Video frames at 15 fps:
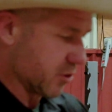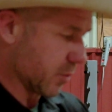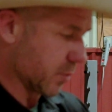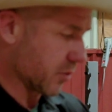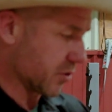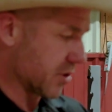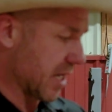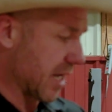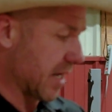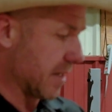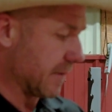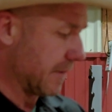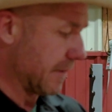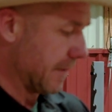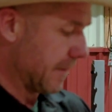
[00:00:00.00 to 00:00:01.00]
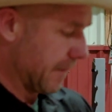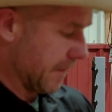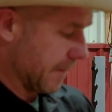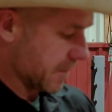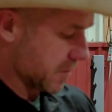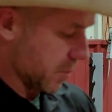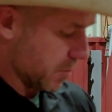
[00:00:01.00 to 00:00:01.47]
super
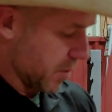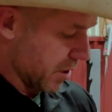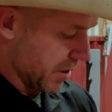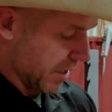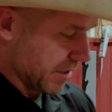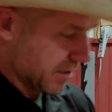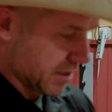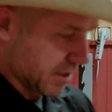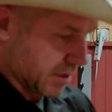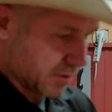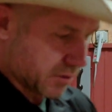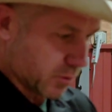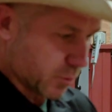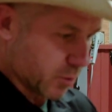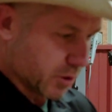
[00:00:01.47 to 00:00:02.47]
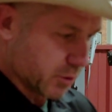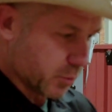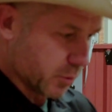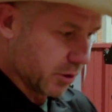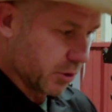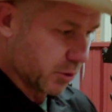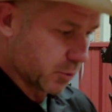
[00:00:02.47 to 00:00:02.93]
stout. So these guns are the ones
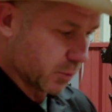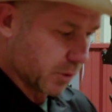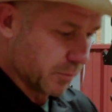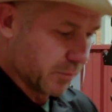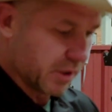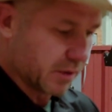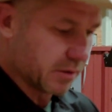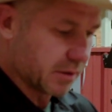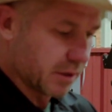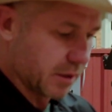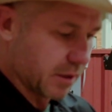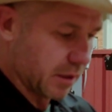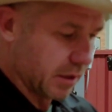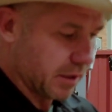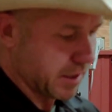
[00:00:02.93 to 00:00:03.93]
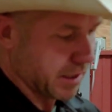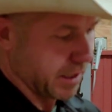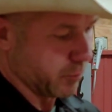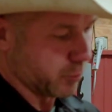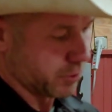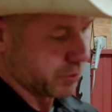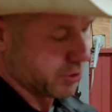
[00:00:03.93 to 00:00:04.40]
we use with the military,
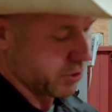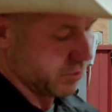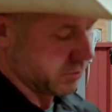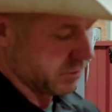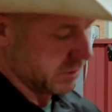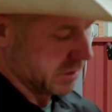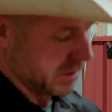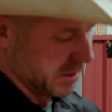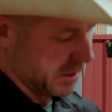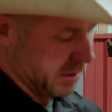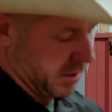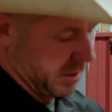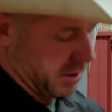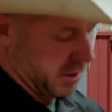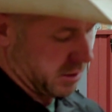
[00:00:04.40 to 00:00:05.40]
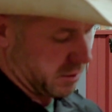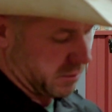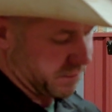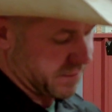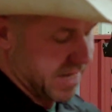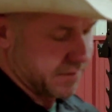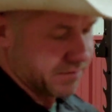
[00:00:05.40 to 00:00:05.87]
and we're shooting
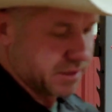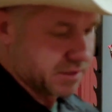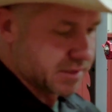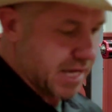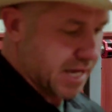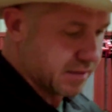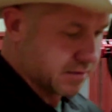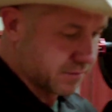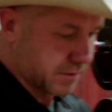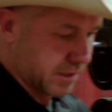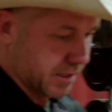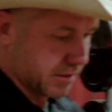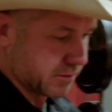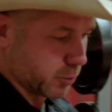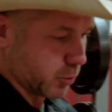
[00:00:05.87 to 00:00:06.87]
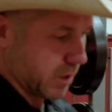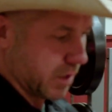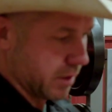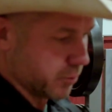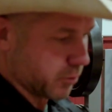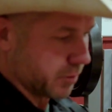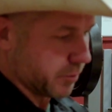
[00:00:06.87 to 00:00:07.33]
5,000 to 6,000 rounds a
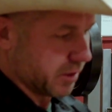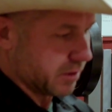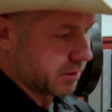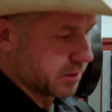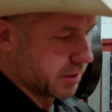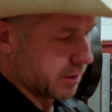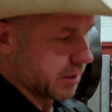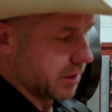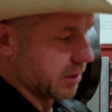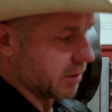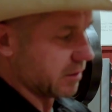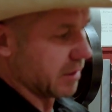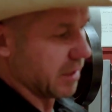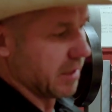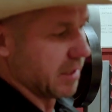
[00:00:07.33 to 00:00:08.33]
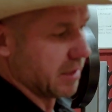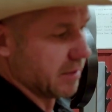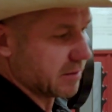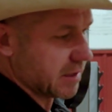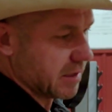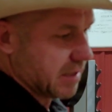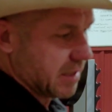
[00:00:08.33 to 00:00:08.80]
week with the military here. And
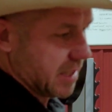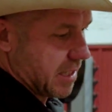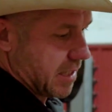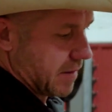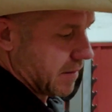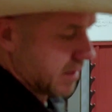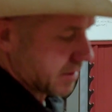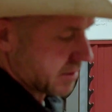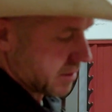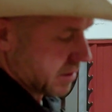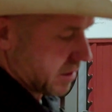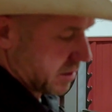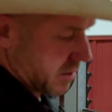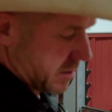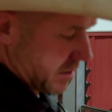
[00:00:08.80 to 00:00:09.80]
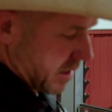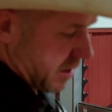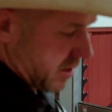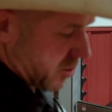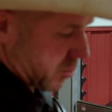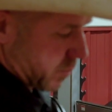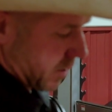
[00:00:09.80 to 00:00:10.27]
this gun
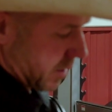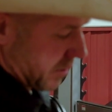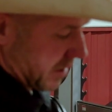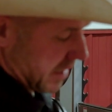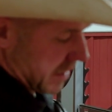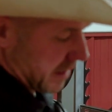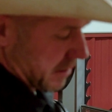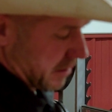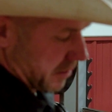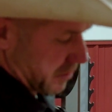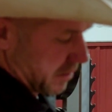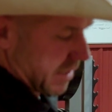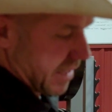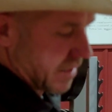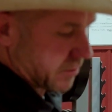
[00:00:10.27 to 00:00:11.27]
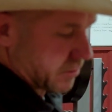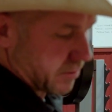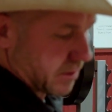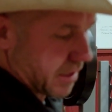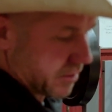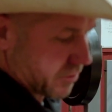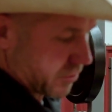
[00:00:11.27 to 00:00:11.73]
here's probably got 100,000
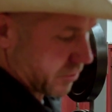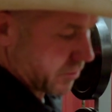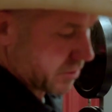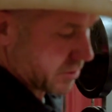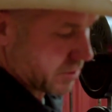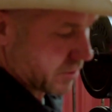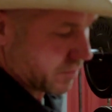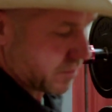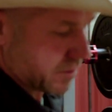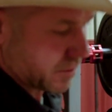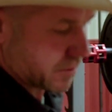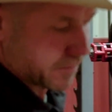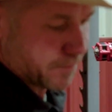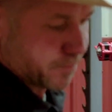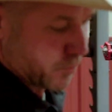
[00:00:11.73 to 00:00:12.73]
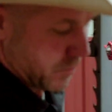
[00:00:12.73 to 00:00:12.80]
rounds through it so far,